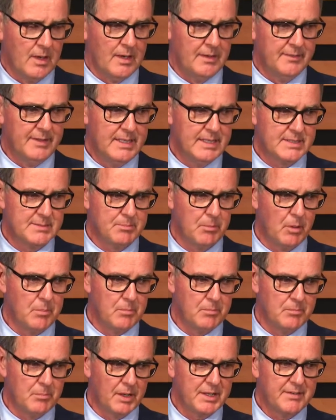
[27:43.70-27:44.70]
These
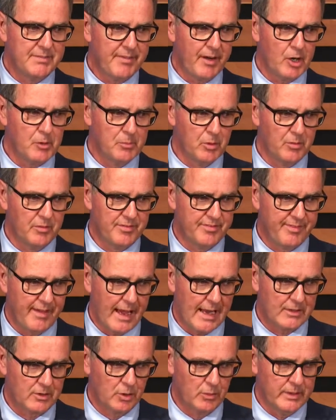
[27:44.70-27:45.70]
modifiable
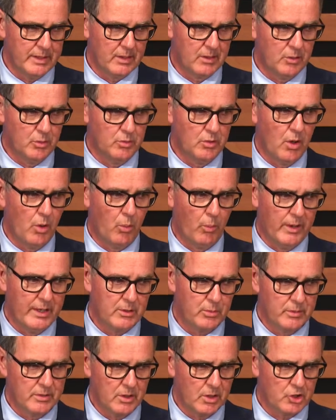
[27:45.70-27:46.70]
factors include
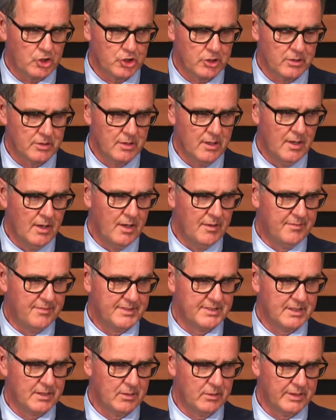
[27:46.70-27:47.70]
weight reduction,
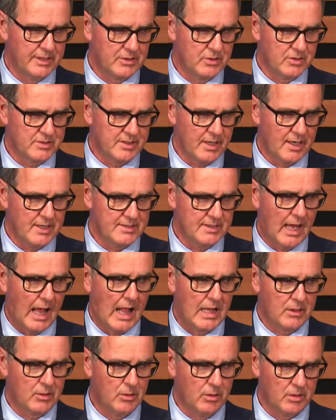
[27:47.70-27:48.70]
physical exercise,
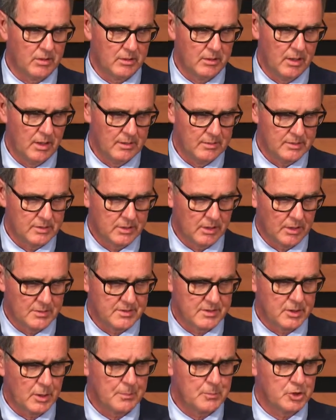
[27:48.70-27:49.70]
alcohol
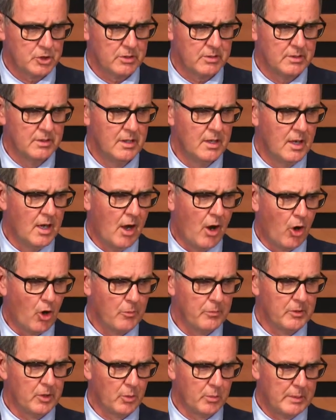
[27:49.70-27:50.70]
consumption,
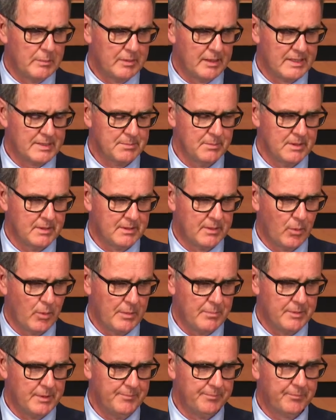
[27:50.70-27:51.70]
hormonal replacement
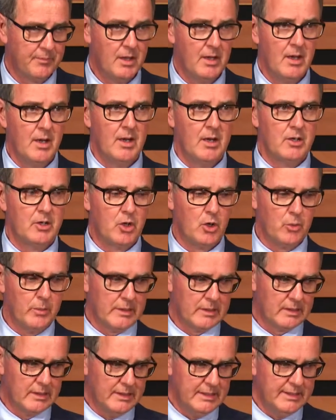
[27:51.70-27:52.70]
therapy.
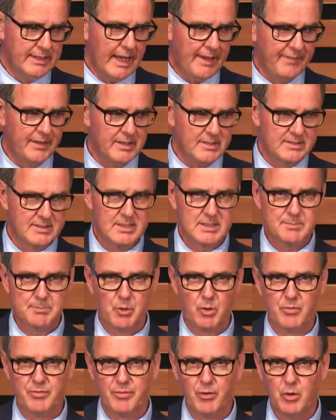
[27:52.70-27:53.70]
Currently, the analysis
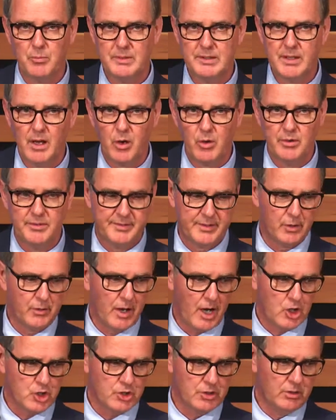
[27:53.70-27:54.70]
performed in our
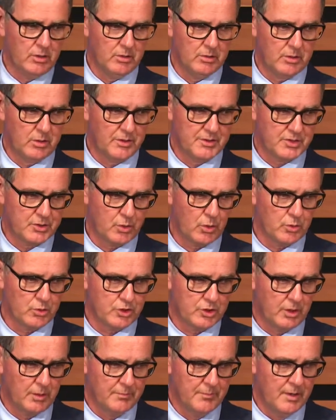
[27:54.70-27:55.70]
international
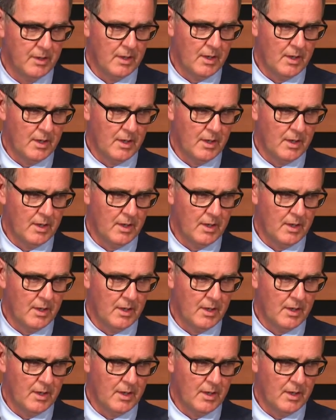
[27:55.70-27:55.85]
consortium